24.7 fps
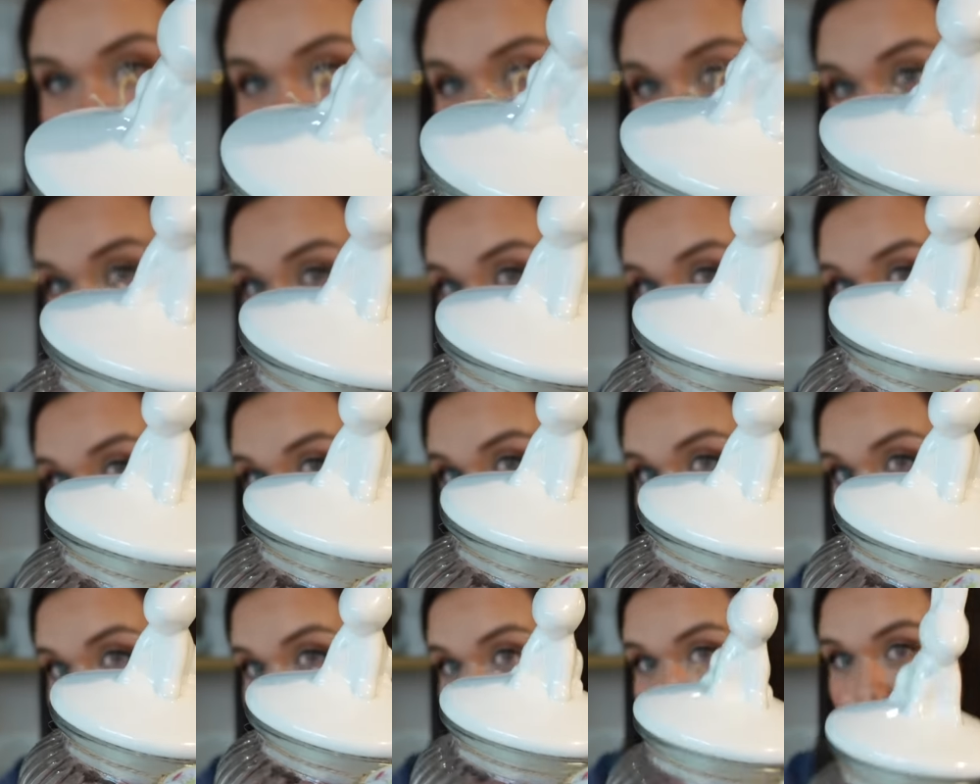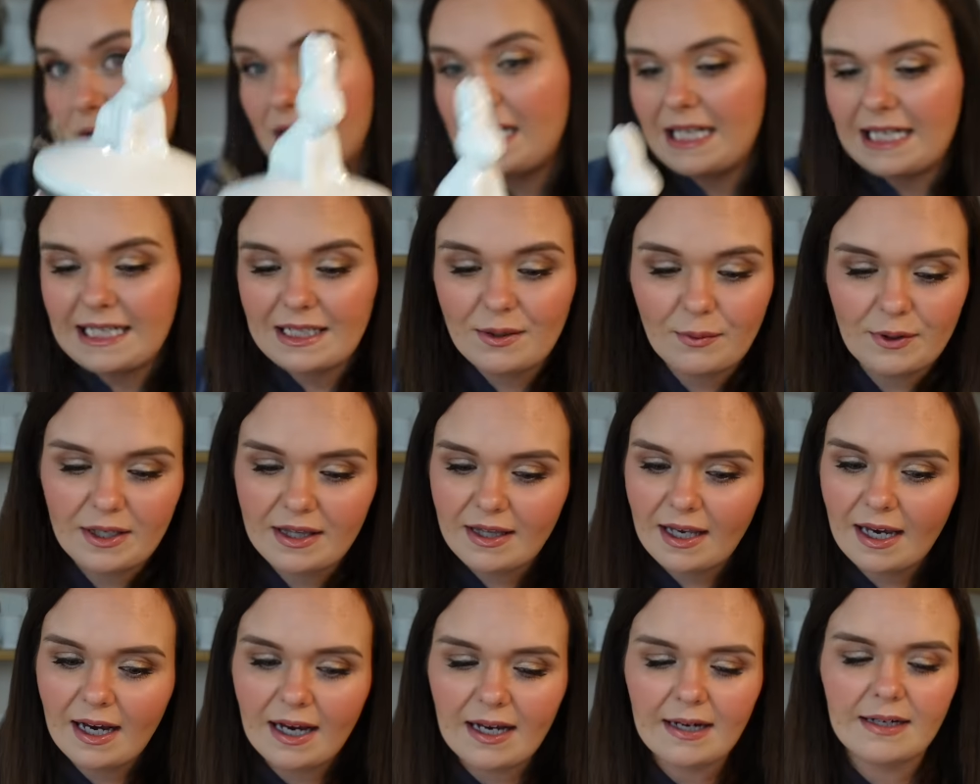i just thought that was really sweet
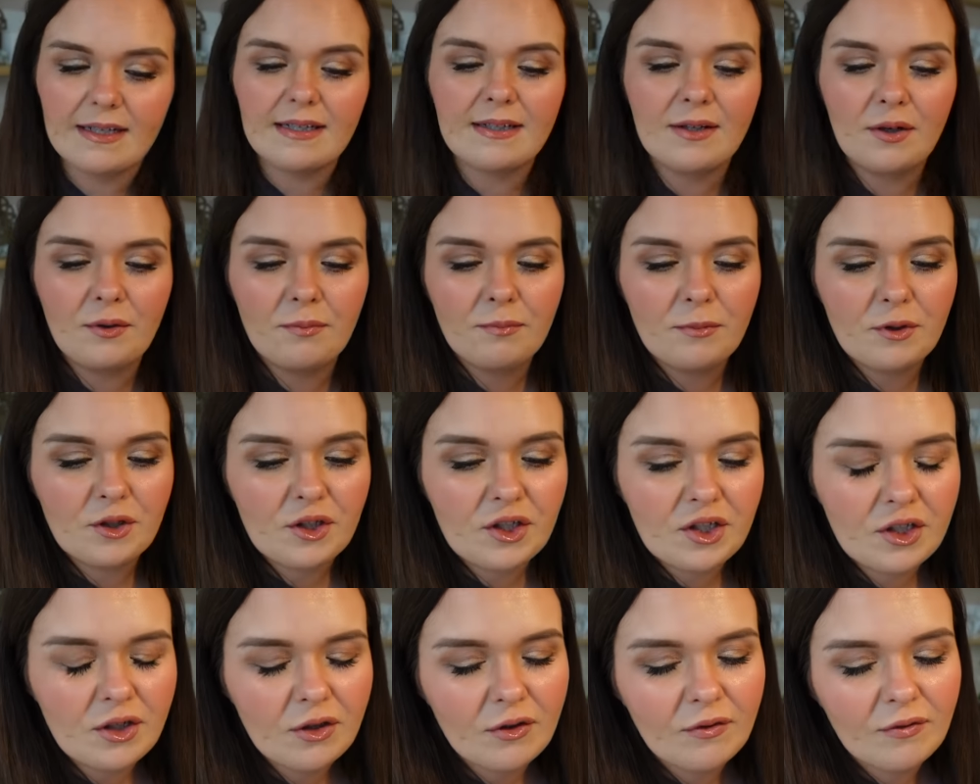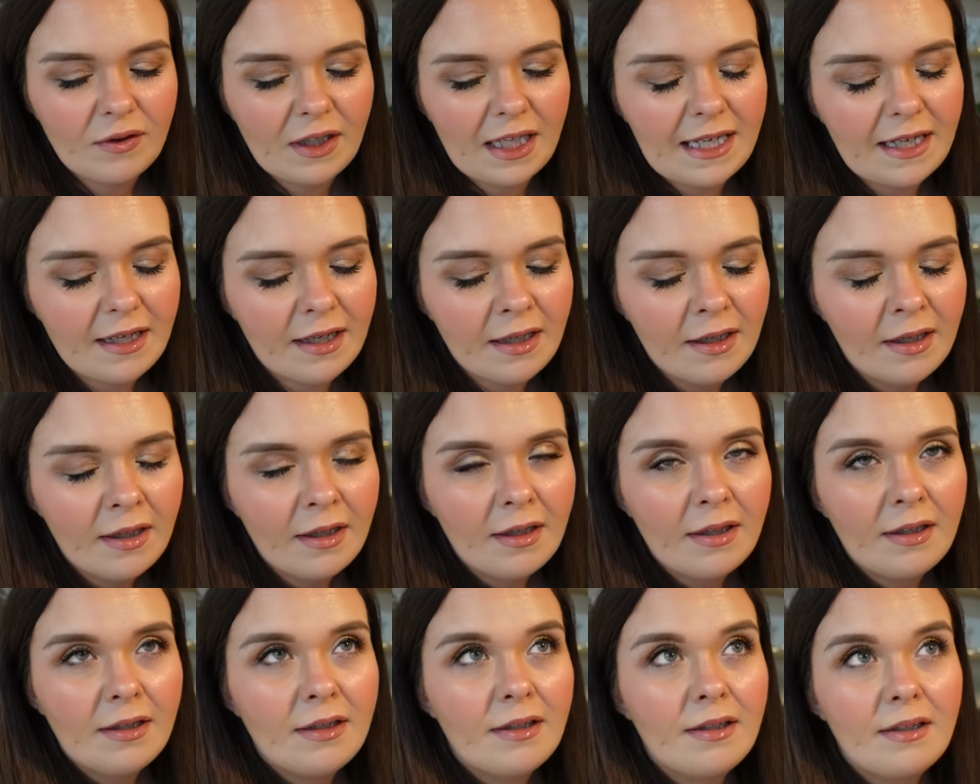they had so much stuff like
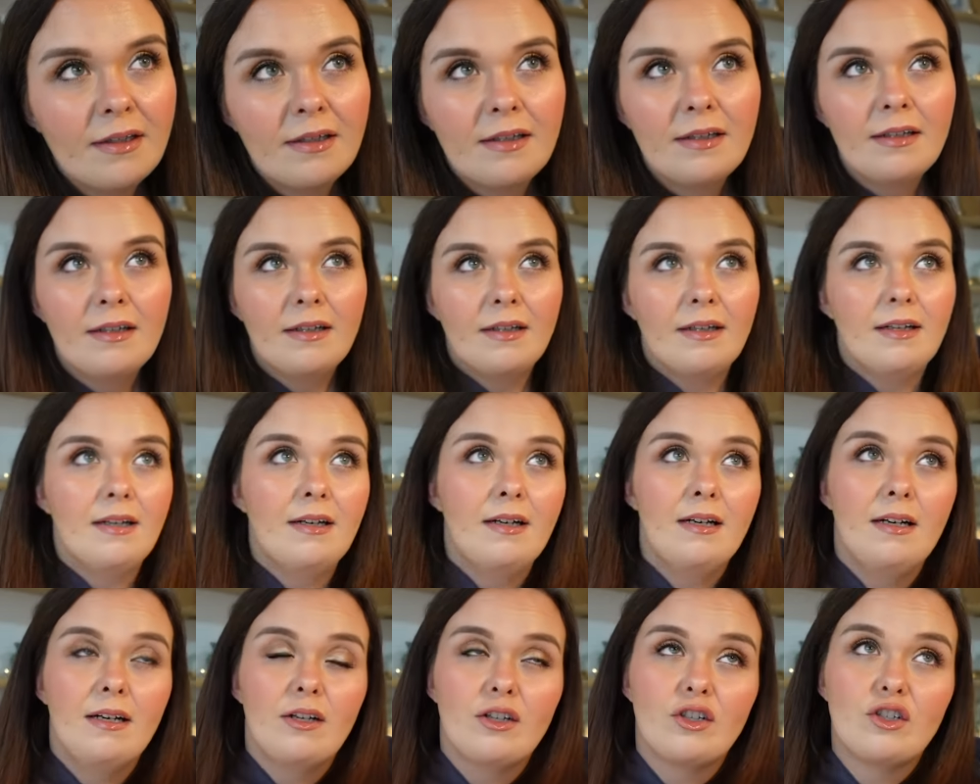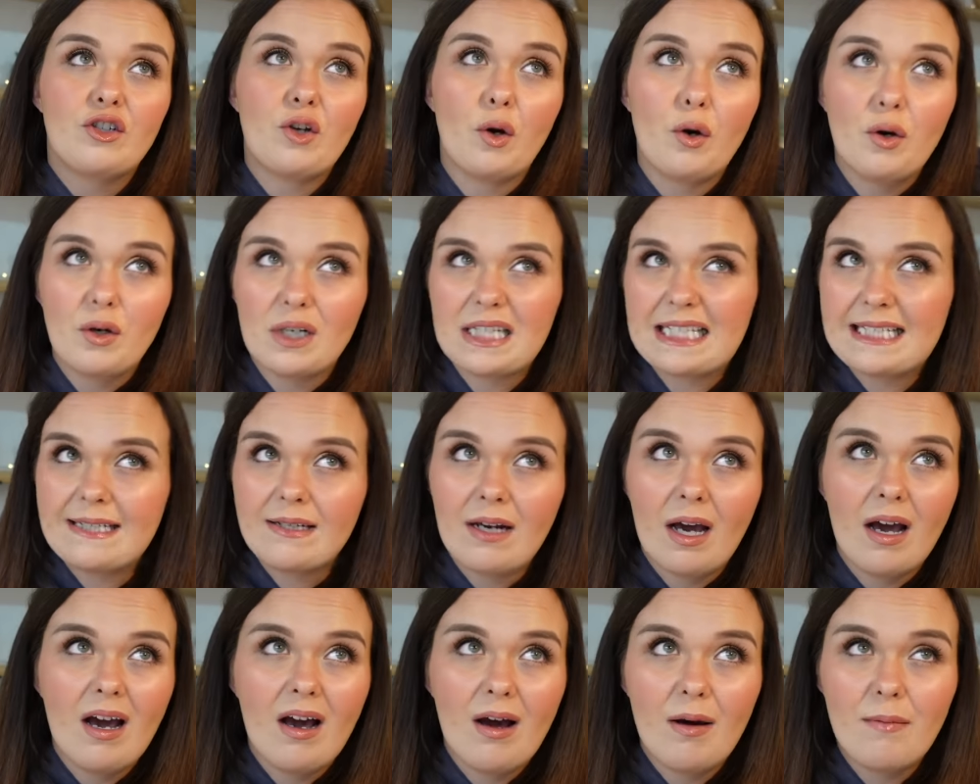
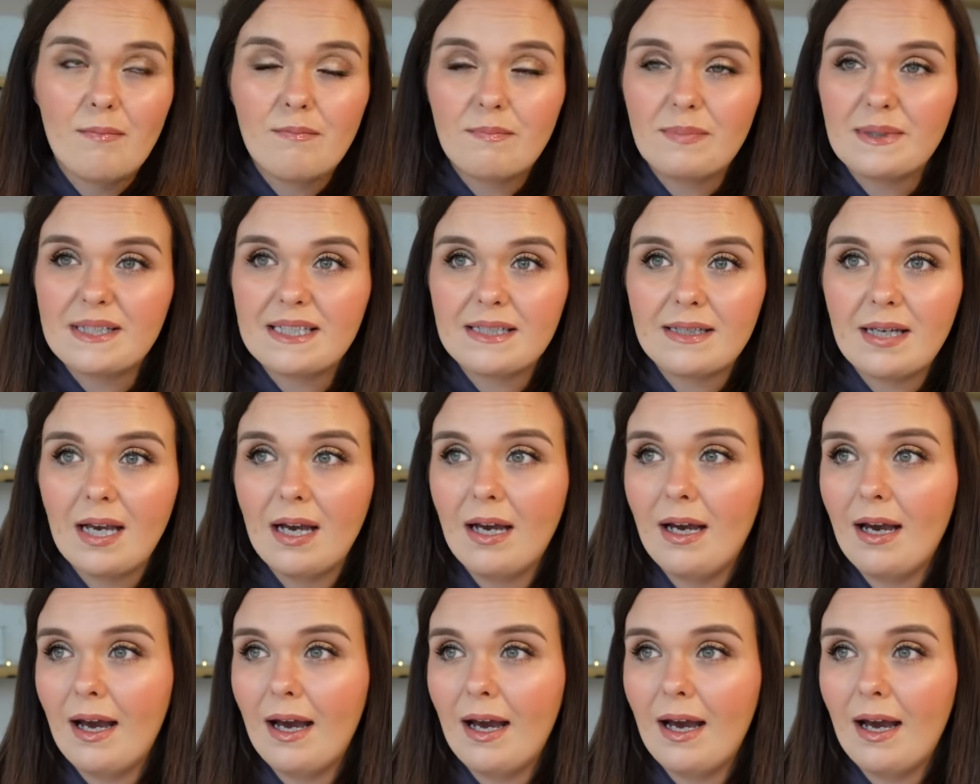doorstops.